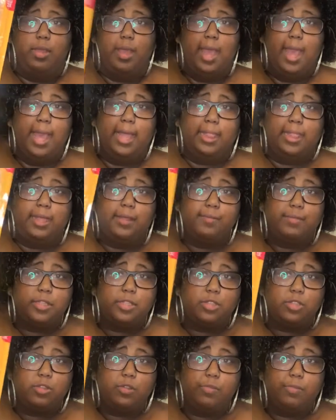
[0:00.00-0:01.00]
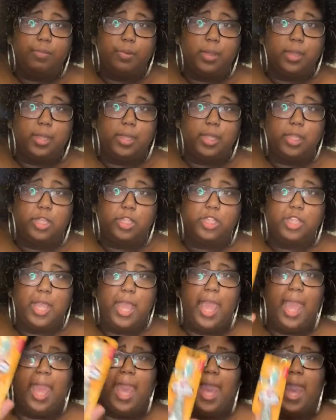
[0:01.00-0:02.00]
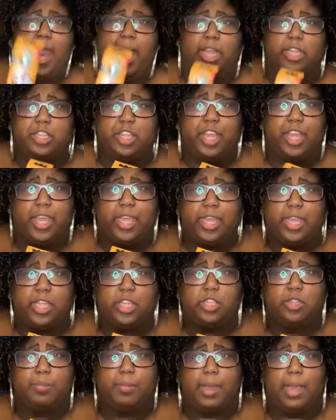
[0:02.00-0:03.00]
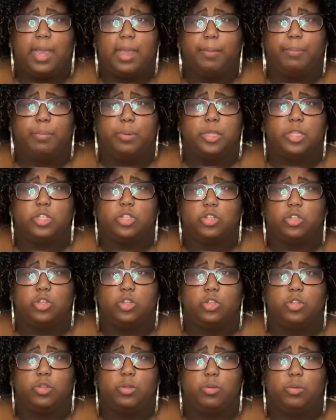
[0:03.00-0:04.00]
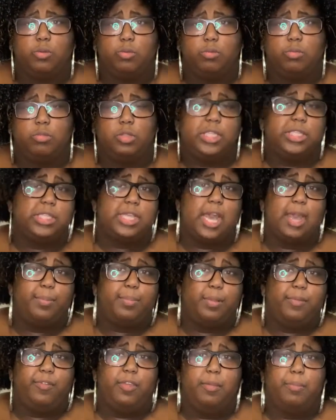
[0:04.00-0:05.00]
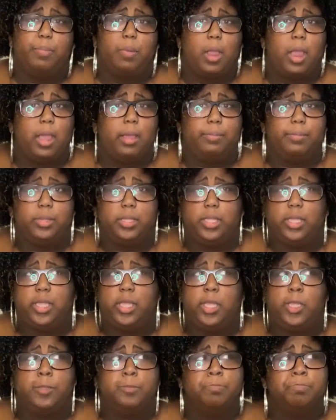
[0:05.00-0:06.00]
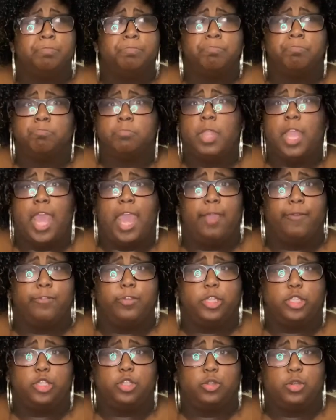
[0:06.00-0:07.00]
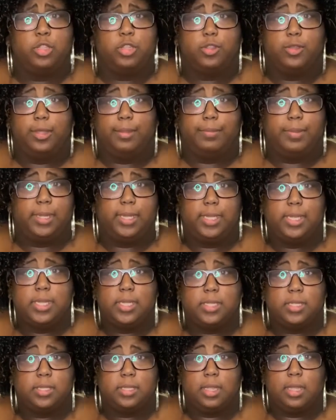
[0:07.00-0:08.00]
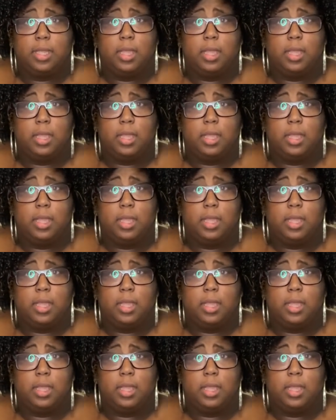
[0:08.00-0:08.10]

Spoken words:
I love this toothbrush. I change my bristle, the top of it, probably every 2 to 3 months.